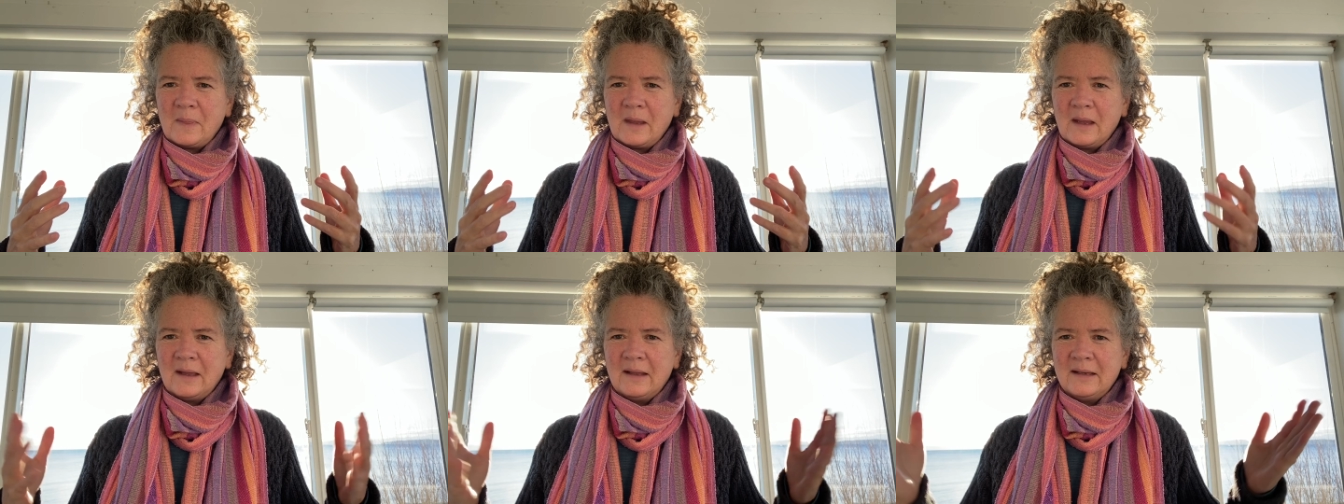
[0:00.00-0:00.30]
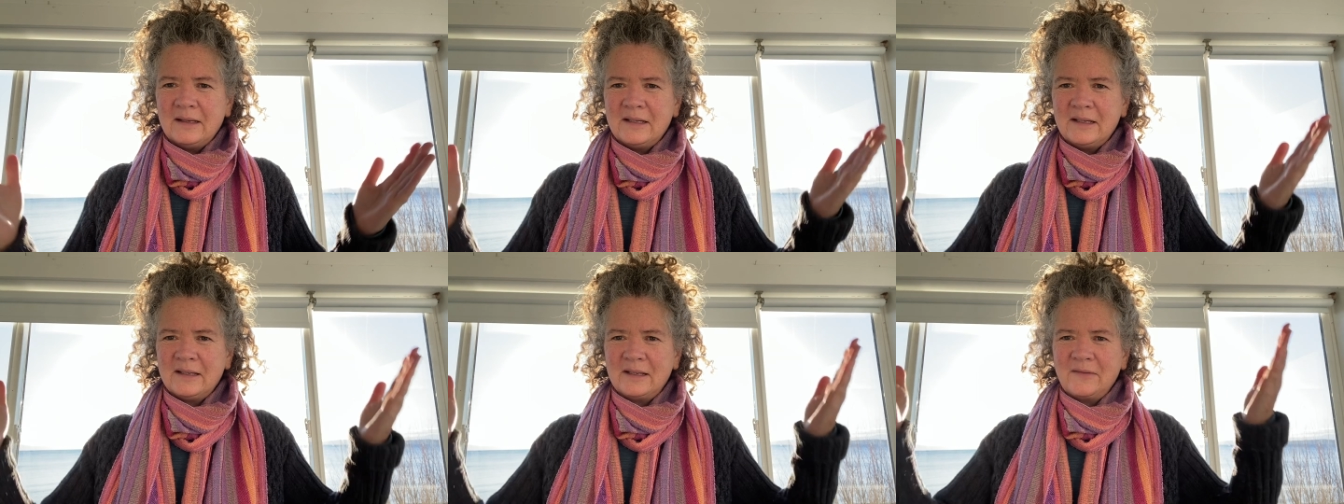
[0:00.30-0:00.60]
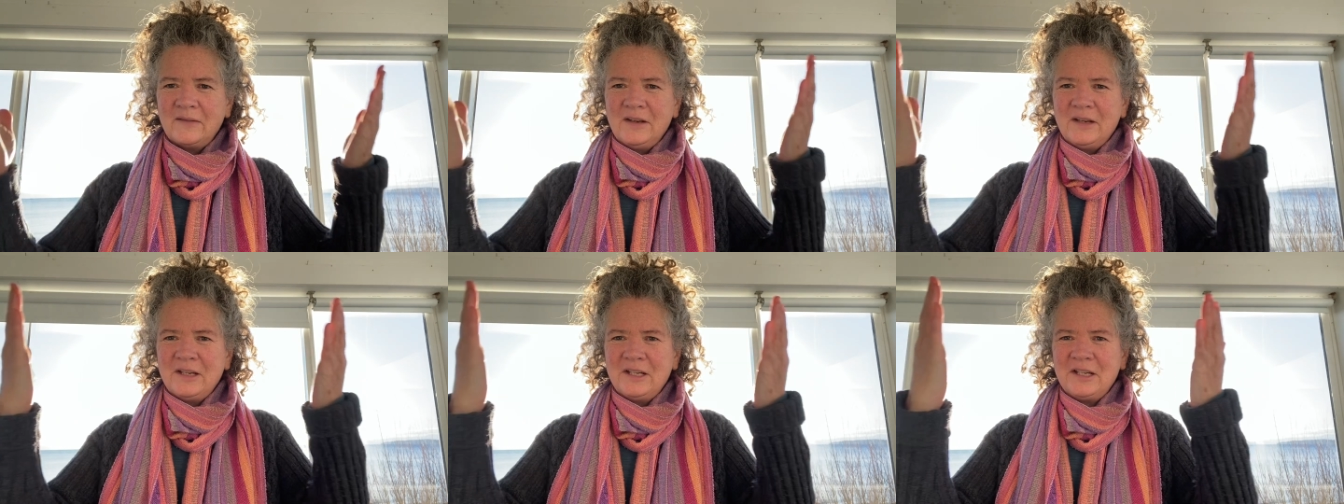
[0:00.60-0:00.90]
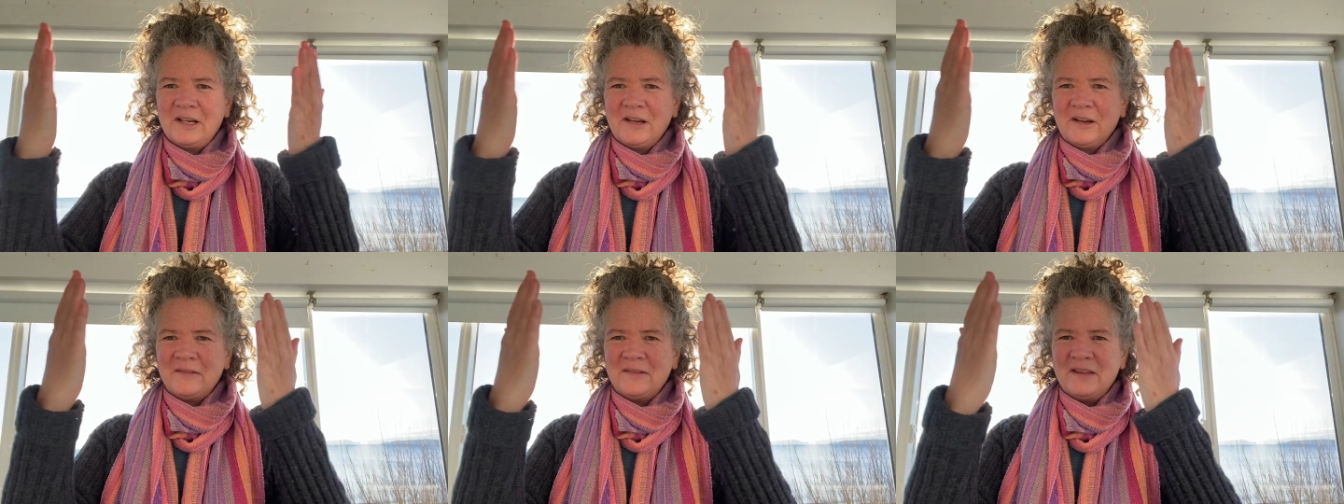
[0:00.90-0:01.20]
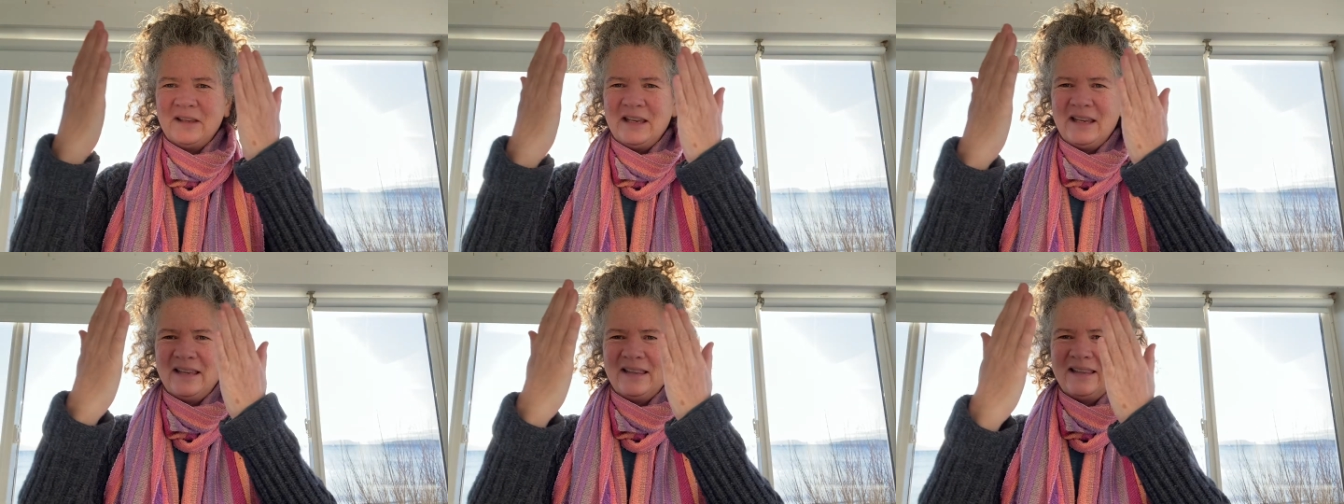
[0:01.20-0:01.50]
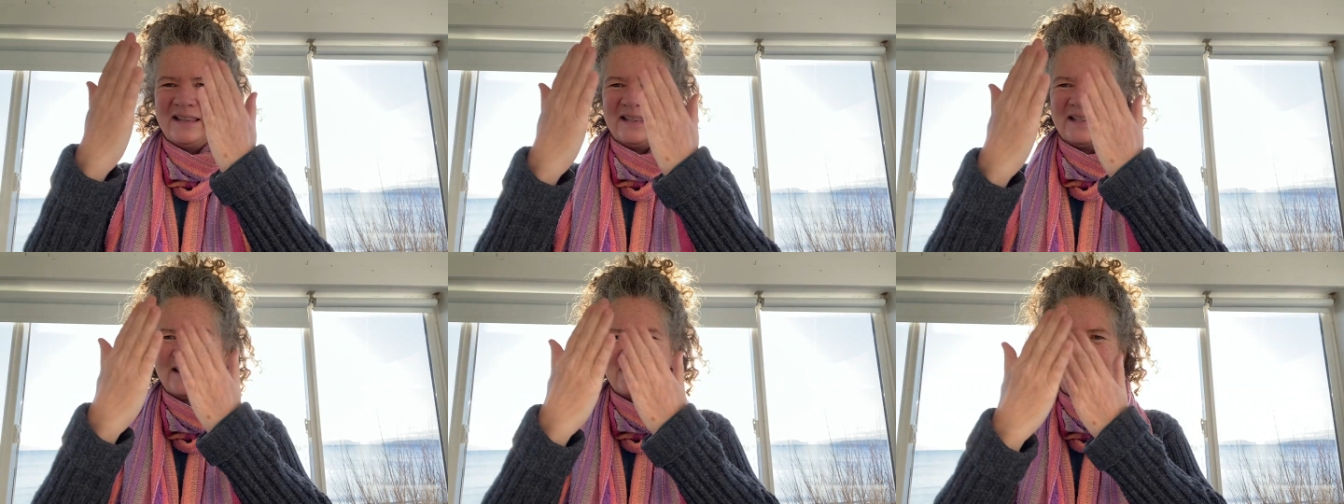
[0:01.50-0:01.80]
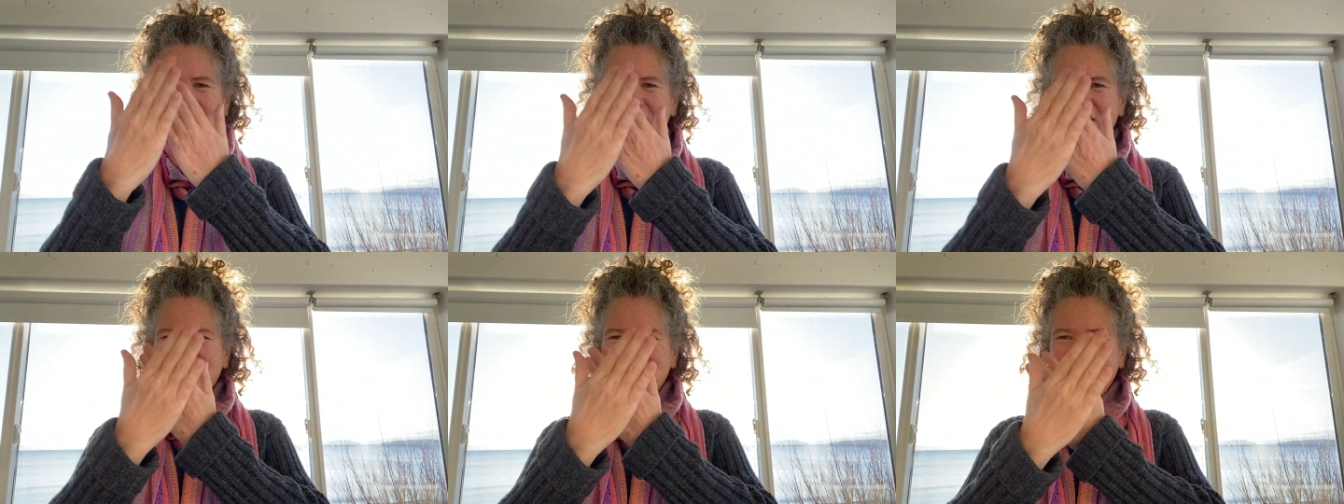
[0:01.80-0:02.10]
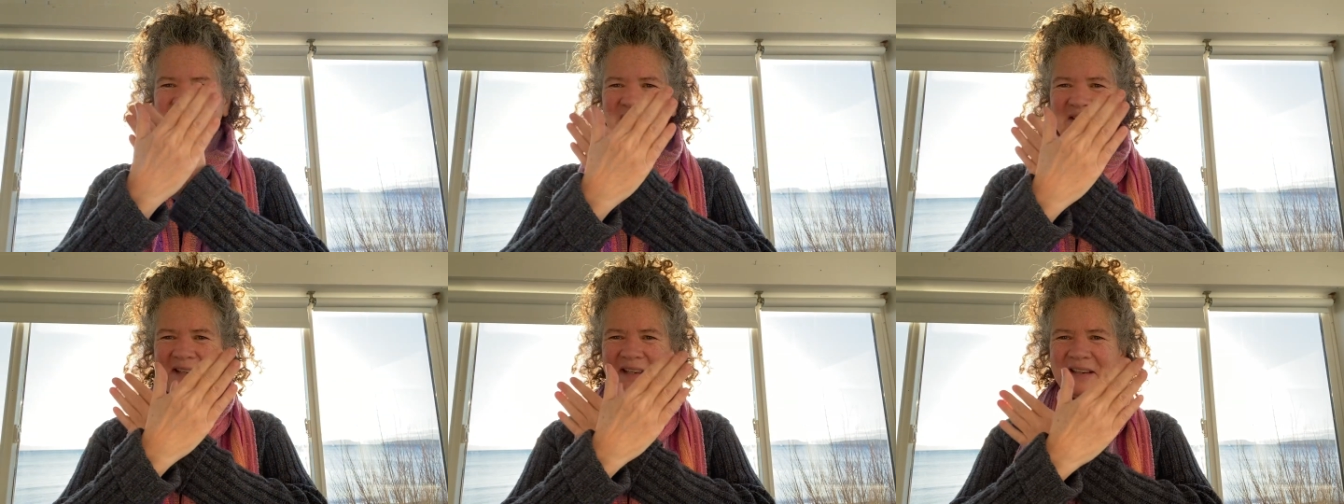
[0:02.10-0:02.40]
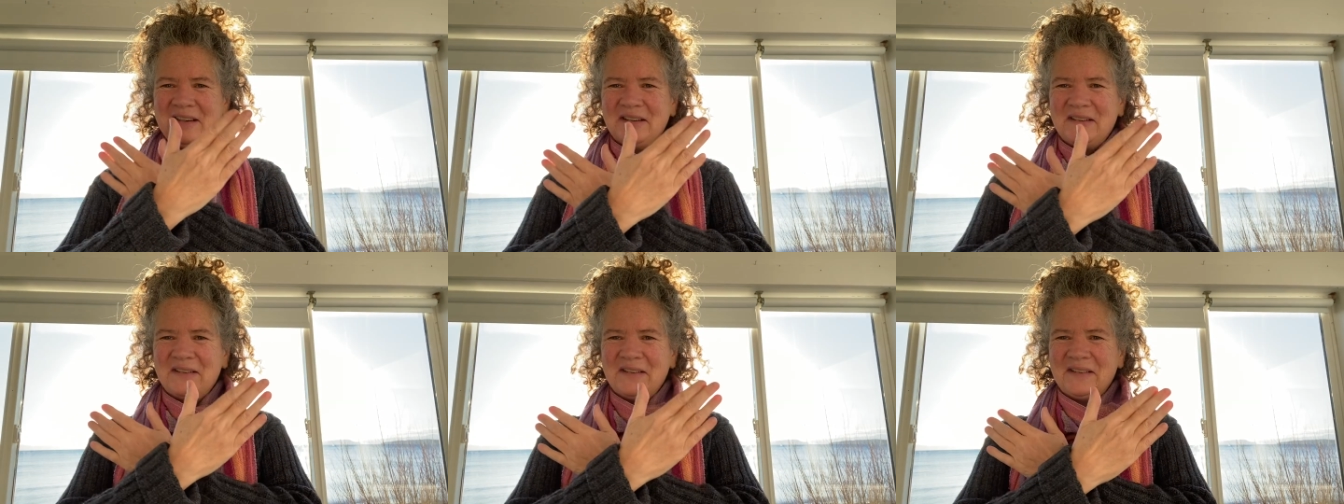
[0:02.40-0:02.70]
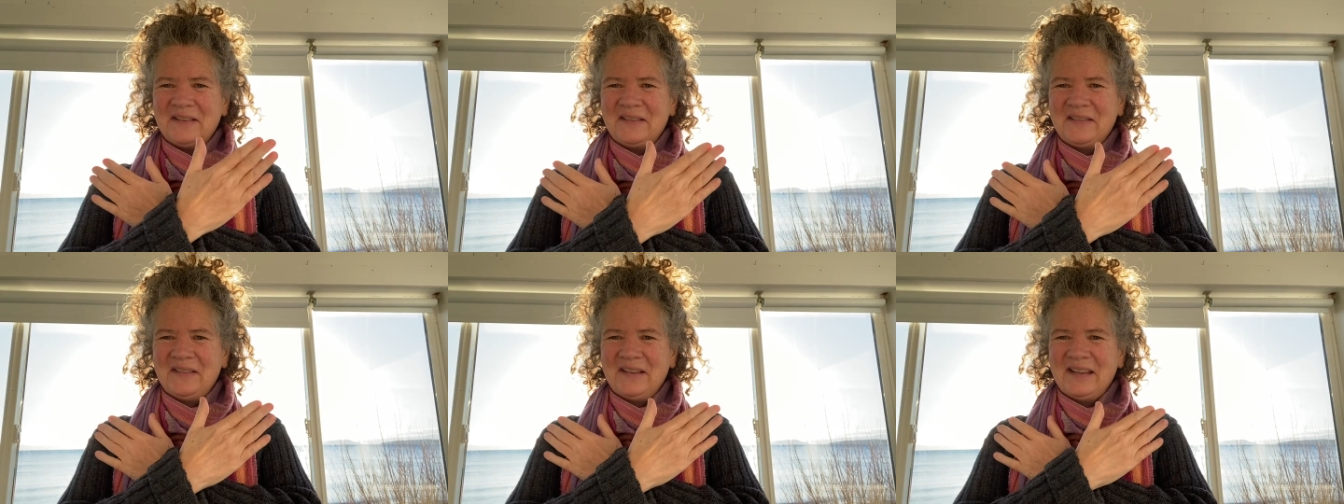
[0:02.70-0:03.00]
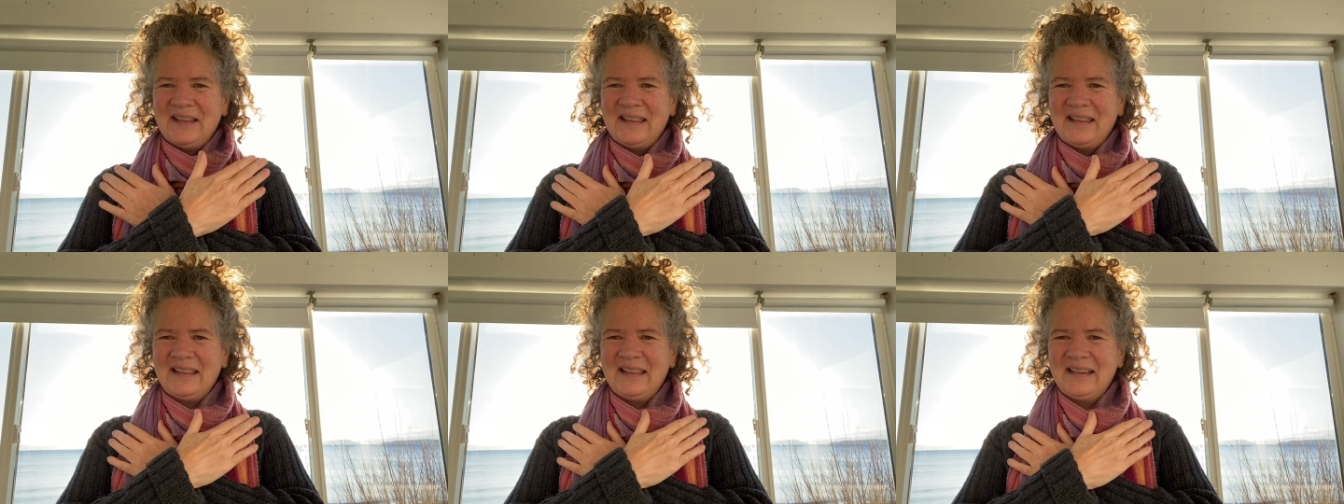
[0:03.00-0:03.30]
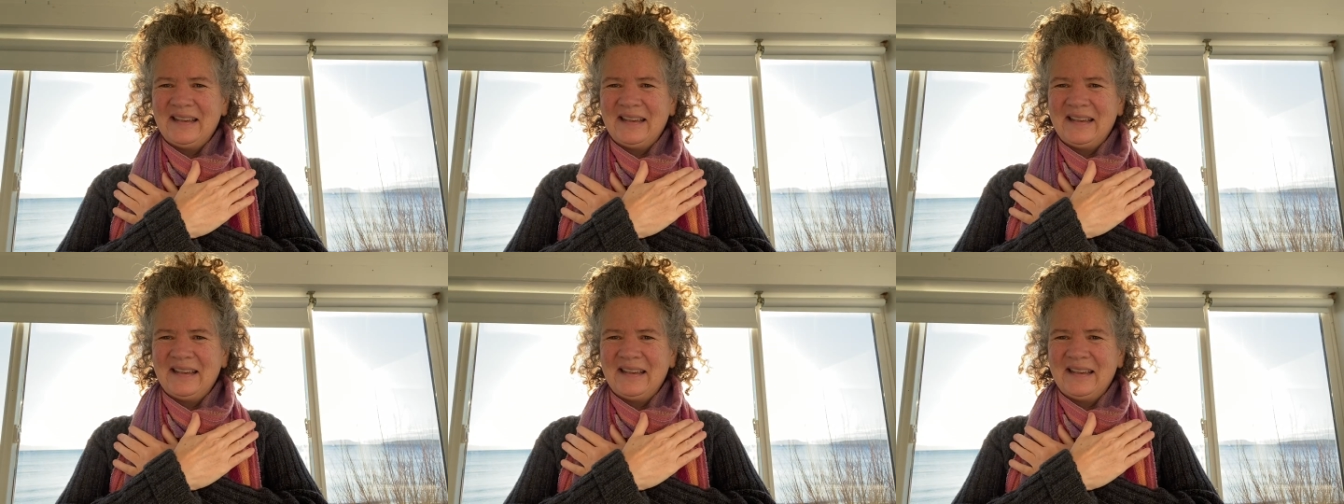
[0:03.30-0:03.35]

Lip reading: let's just finish off this video here with